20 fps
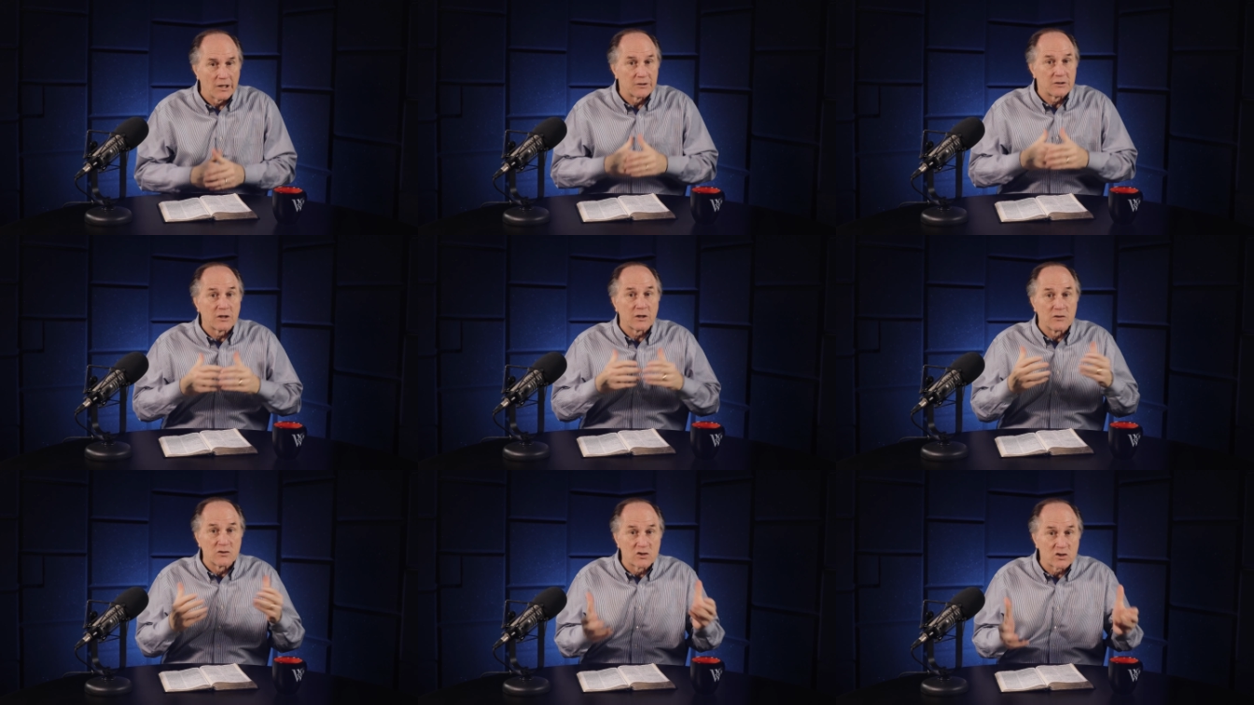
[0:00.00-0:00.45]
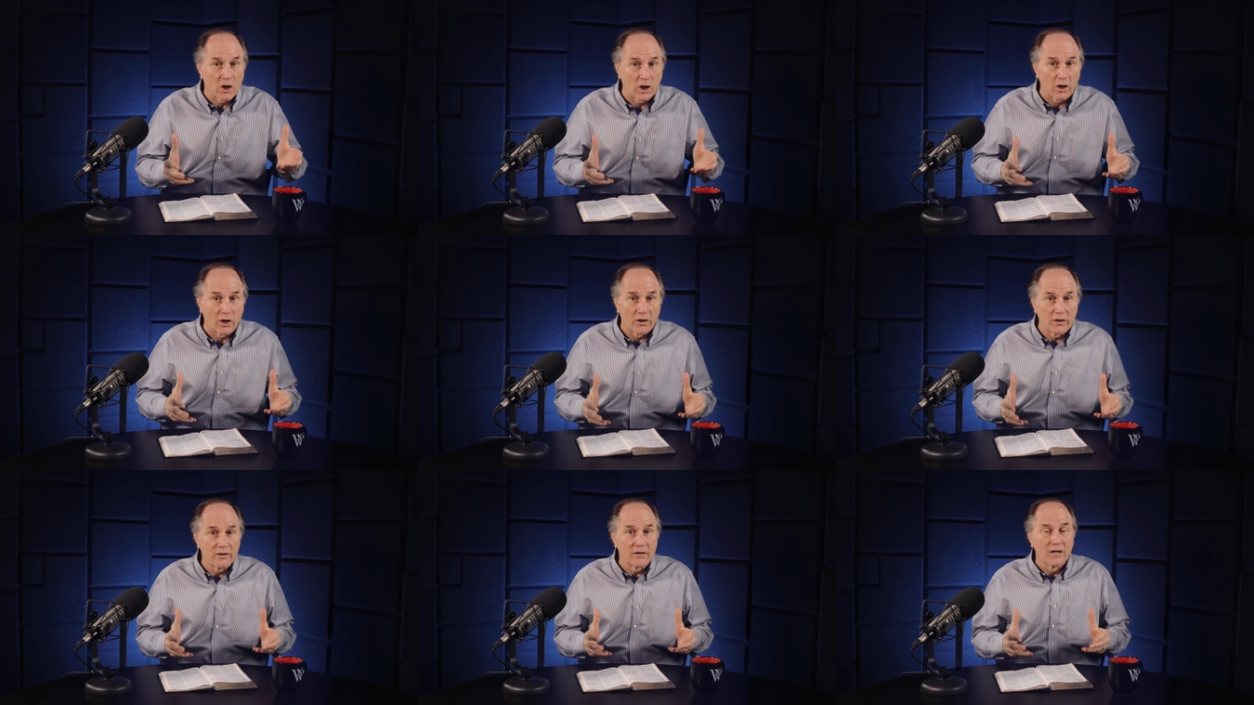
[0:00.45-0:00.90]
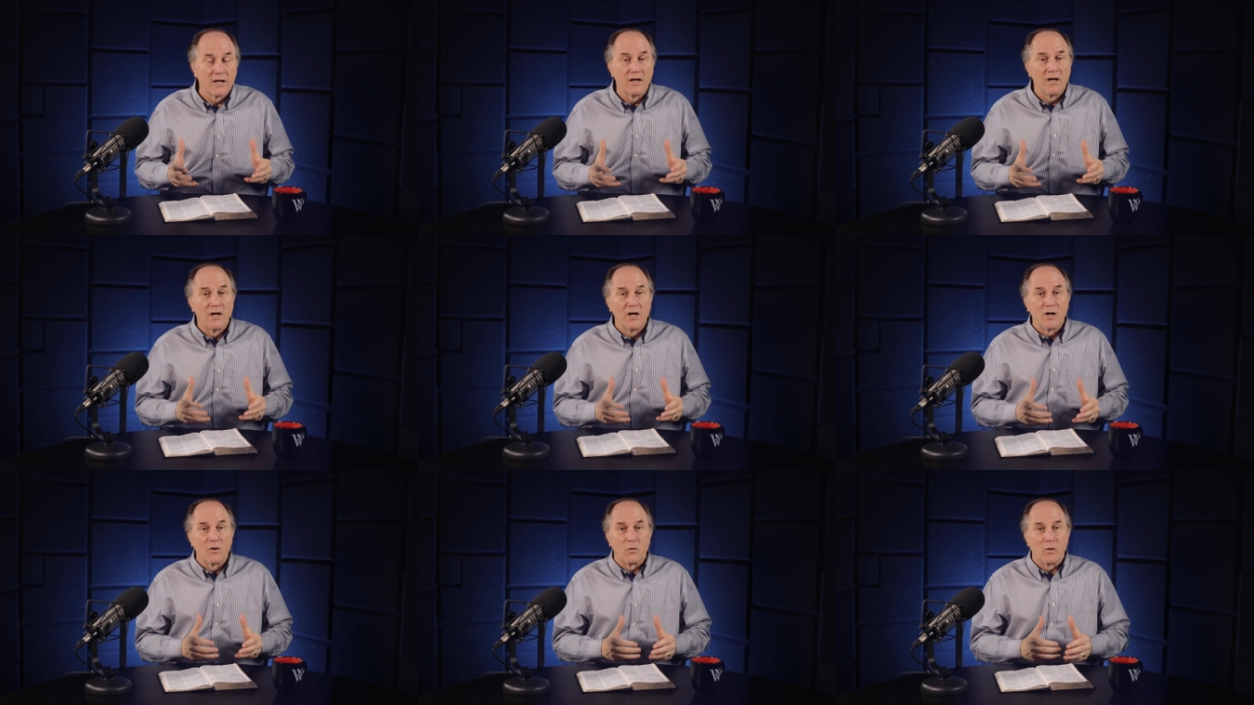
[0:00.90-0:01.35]
unconcerned
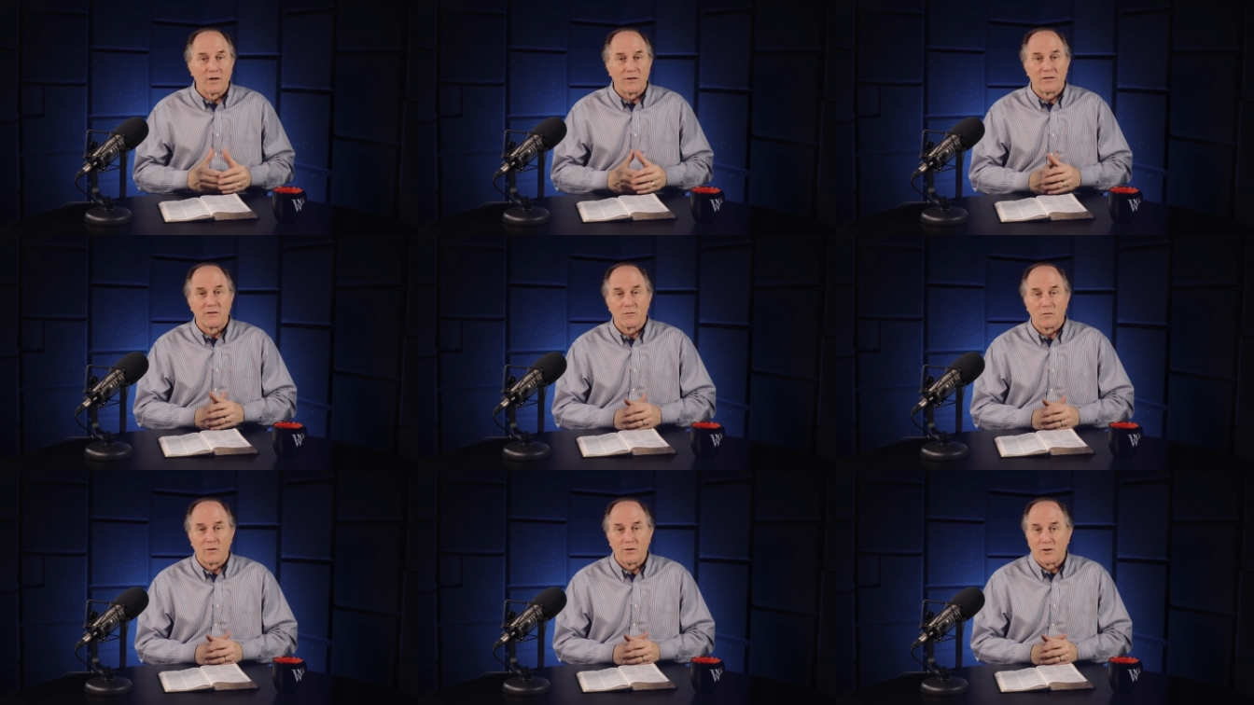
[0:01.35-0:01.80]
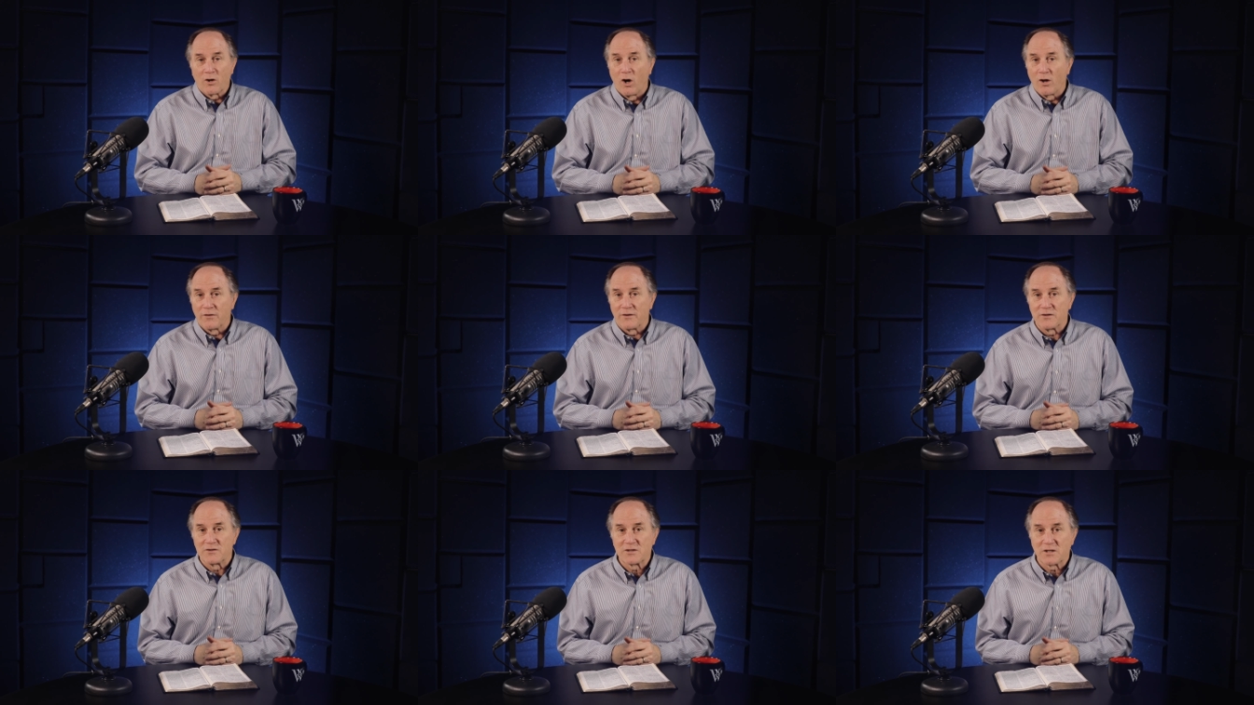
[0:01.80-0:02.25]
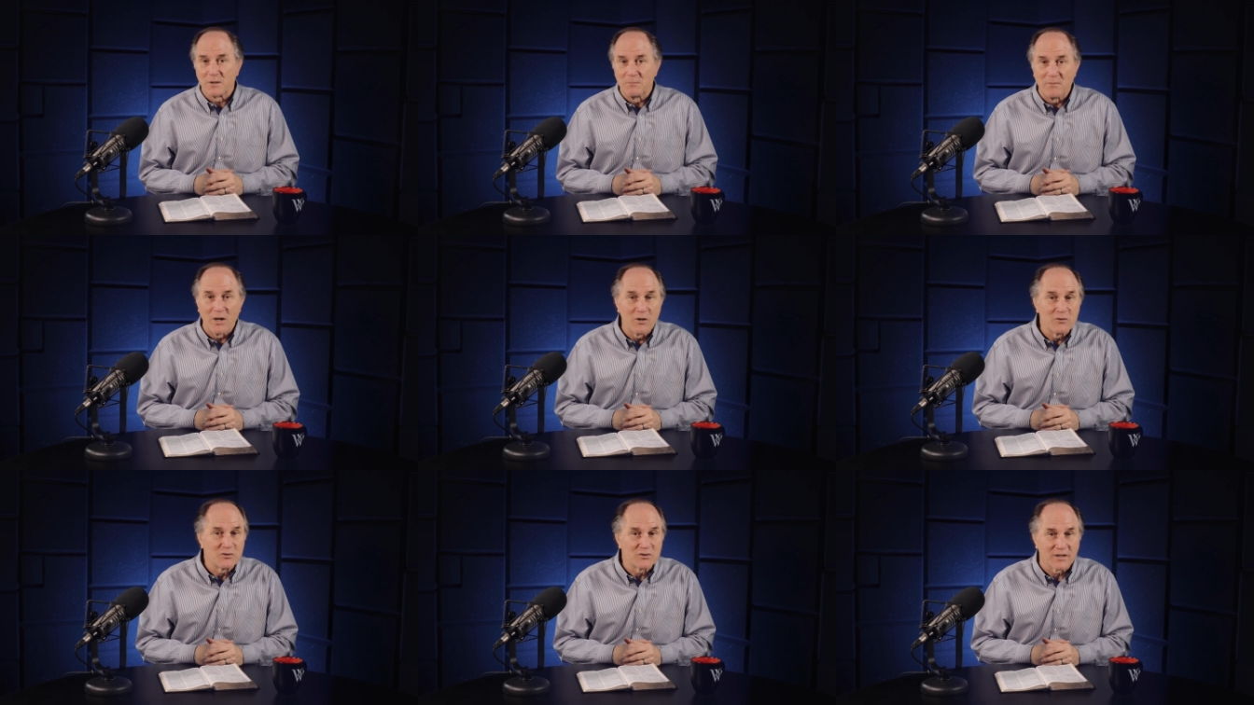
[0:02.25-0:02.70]
with, with all this
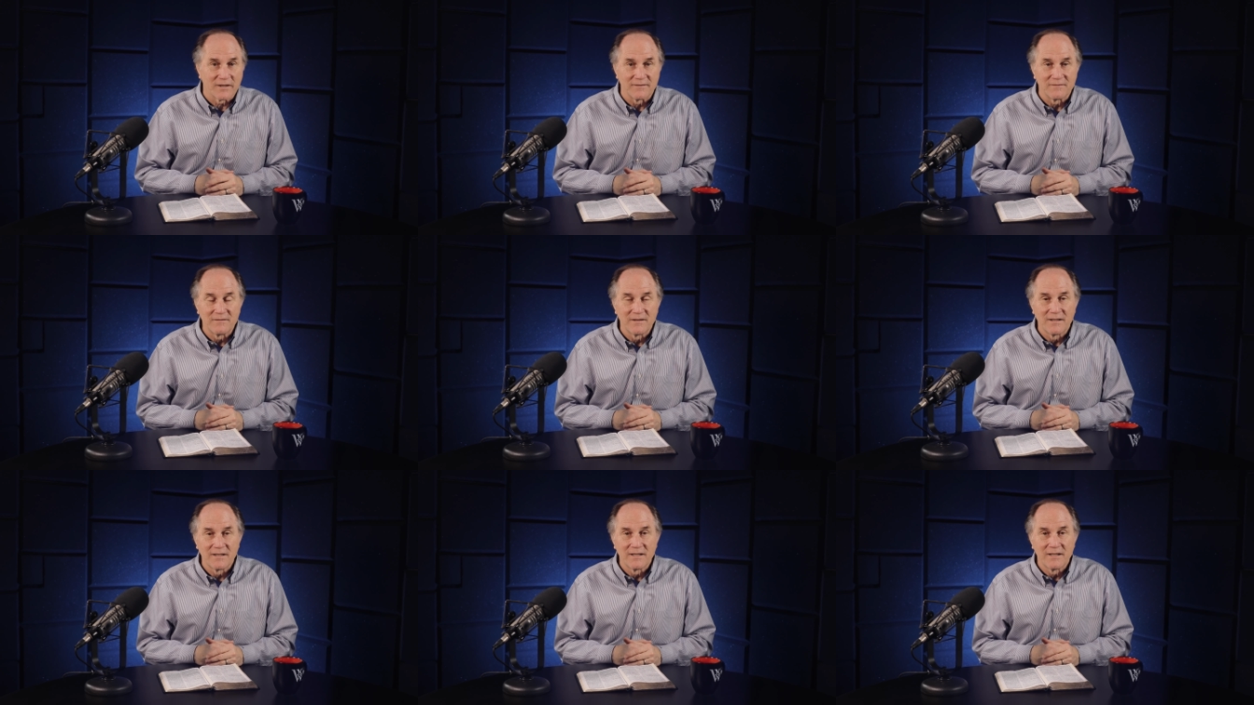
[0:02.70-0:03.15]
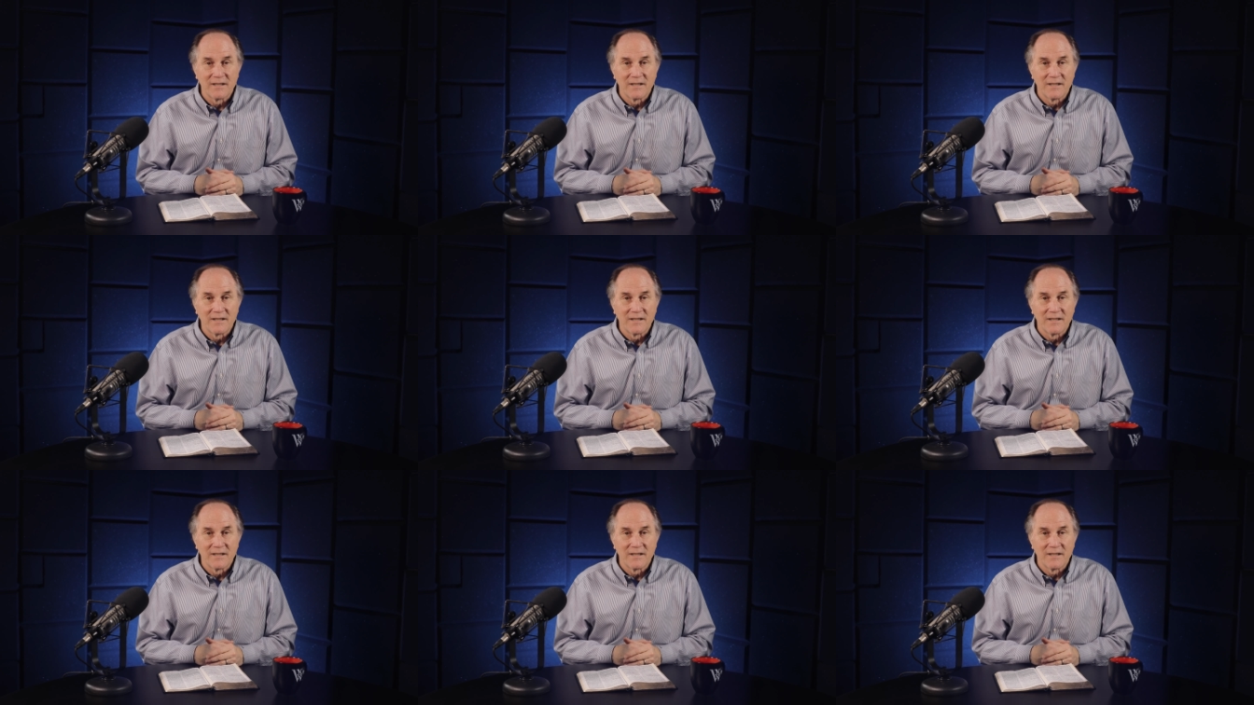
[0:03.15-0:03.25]
commotion.